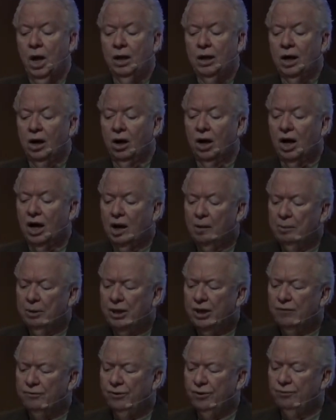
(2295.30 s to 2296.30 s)
Now, how
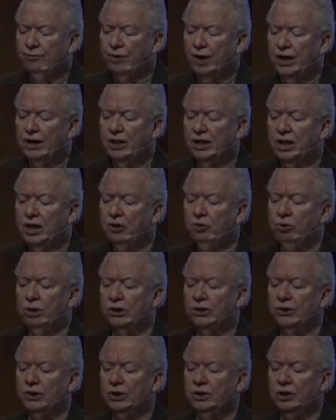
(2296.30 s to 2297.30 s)
many of you find it
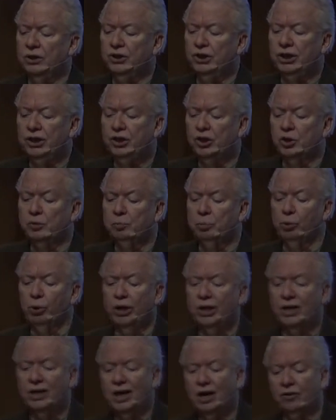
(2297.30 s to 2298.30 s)
interesting that Jesus
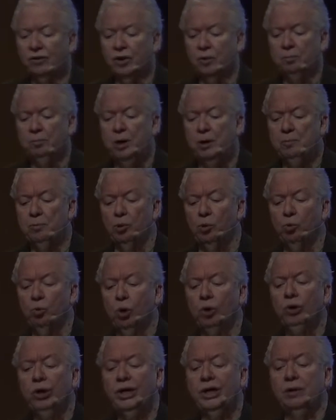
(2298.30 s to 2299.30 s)
pointed out that people
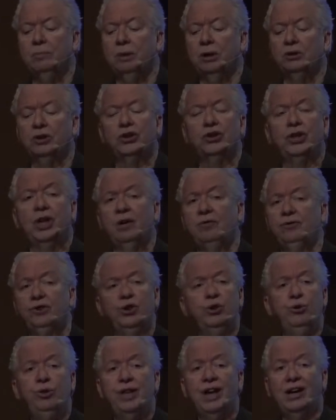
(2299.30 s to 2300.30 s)
worried about stuff
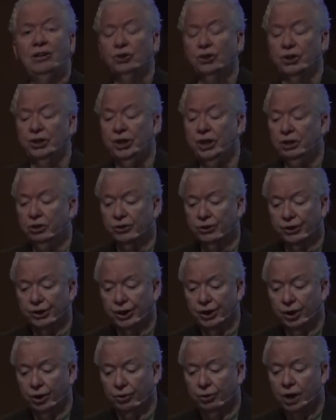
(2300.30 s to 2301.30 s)
2,000 years
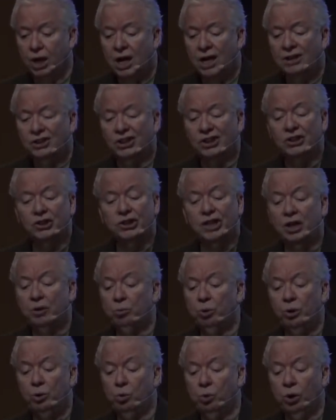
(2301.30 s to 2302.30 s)
ago, just like
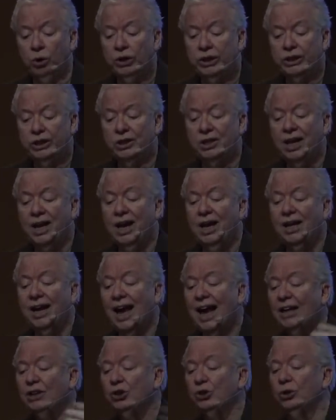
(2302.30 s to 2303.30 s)
we worry today, and
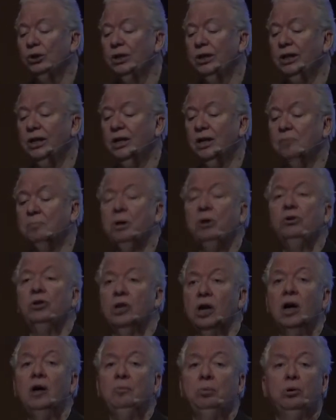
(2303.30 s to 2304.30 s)
actually about
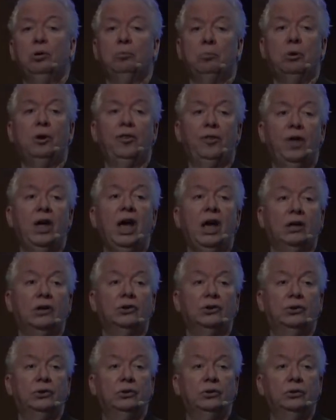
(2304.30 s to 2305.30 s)
comparable
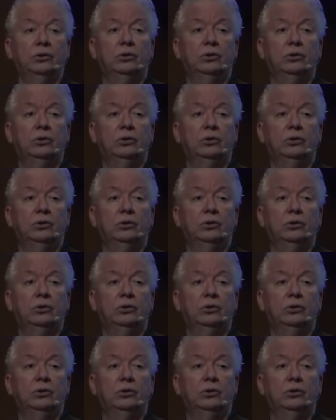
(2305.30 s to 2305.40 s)
things?